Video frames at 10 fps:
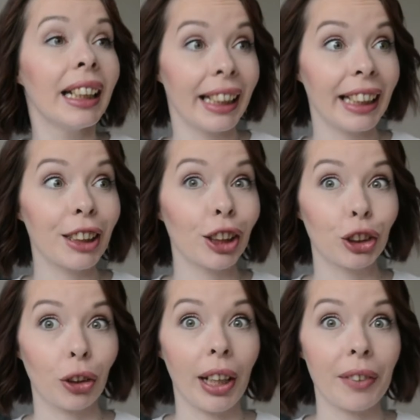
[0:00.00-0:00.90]

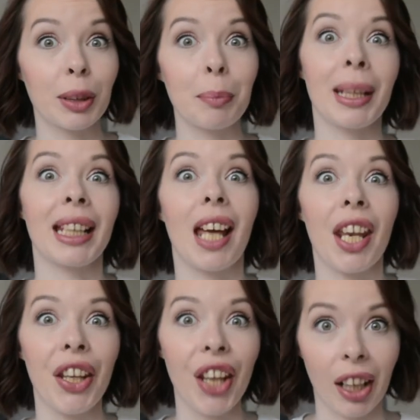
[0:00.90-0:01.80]
It drives me
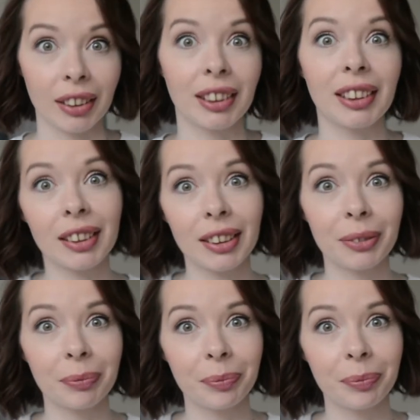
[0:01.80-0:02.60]
nuts.